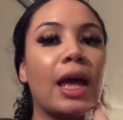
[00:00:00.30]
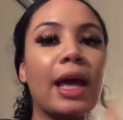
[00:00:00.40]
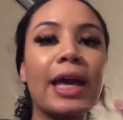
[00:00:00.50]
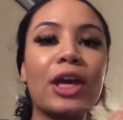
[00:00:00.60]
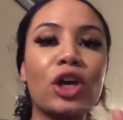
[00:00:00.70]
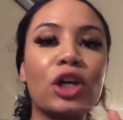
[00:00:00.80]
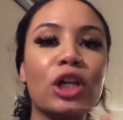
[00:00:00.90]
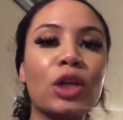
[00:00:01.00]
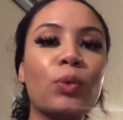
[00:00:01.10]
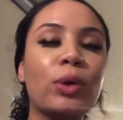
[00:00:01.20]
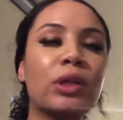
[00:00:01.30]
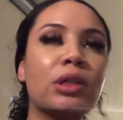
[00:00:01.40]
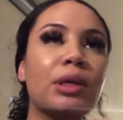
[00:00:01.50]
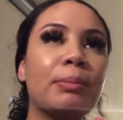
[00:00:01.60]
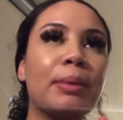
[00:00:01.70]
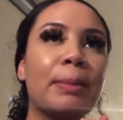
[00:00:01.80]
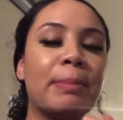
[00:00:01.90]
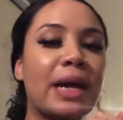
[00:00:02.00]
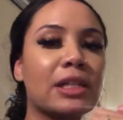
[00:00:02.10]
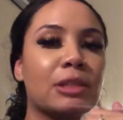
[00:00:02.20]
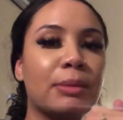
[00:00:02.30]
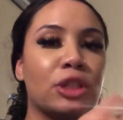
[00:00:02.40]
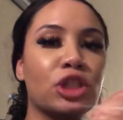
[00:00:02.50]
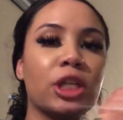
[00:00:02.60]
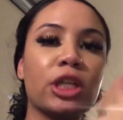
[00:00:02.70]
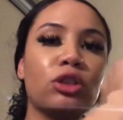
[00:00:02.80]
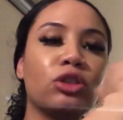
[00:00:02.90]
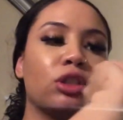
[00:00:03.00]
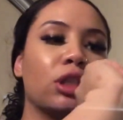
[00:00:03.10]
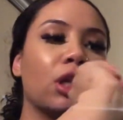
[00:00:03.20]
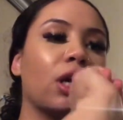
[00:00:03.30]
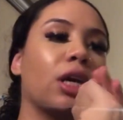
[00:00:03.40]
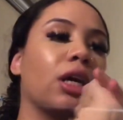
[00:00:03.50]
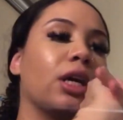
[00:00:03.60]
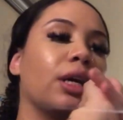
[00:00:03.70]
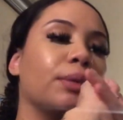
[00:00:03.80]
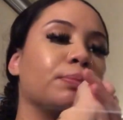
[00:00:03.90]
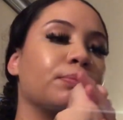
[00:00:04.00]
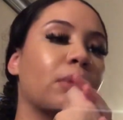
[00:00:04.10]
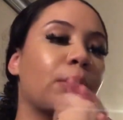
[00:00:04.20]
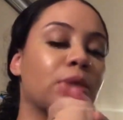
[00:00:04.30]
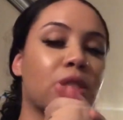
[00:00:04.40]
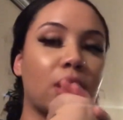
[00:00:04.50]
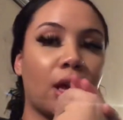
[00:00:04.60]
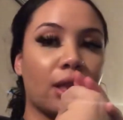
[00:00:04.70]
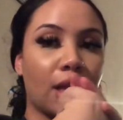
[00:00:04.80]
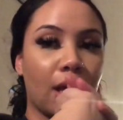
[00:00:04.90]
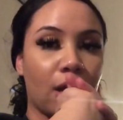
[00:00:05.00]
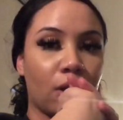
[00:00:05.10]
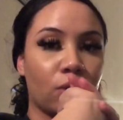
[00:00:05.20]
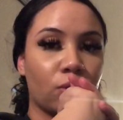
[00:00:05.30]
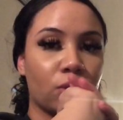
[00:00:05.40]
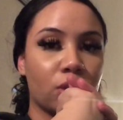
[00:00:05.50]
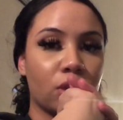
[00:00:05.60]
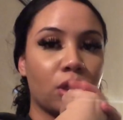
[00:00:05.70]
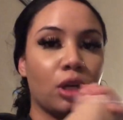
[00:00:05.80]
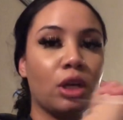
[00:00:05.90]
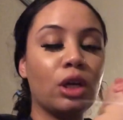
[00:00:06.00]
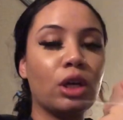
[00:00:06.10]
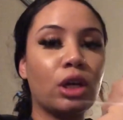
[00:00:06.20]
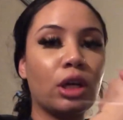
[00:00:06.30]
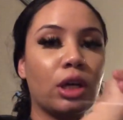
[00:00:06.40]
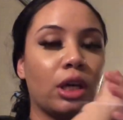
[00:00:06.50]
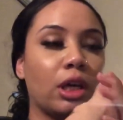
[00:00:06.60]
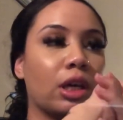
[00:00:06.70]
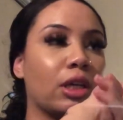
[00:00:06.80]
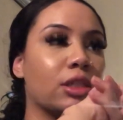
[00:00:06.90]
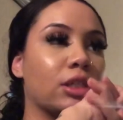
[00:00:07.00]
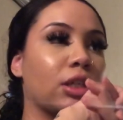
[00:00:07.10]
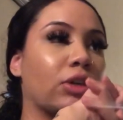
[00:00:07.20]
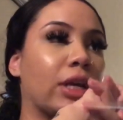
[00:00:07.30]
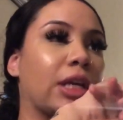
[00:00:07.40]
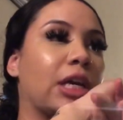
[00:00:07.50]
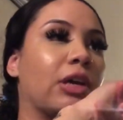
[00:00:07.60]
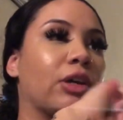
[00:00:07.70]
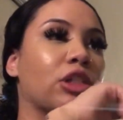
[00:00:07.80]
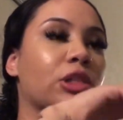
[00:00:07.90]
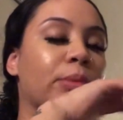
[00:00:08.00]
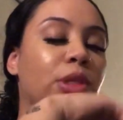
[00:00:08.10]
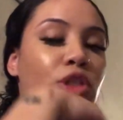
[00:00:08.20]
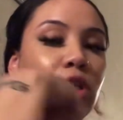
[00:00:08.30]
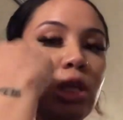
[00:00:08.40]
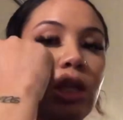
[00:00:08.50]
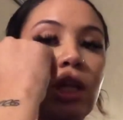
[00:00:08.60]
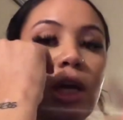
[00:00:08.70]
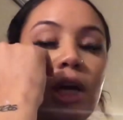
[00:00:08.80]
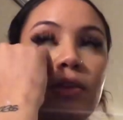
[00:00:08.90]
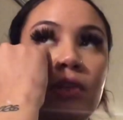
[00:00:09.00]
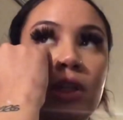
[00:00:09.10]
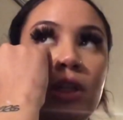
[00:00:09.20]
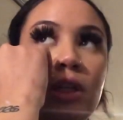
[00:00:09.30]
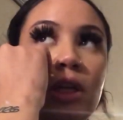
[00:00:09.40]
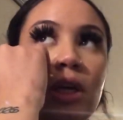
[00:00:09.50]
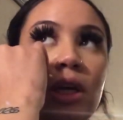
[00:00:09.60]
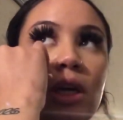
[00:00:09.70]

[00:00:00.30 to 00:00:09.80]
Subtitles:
Hey y'all, welcome back to my channel. I'm just sitting in the house cooking dinner right now. I just put the chicken in the oven.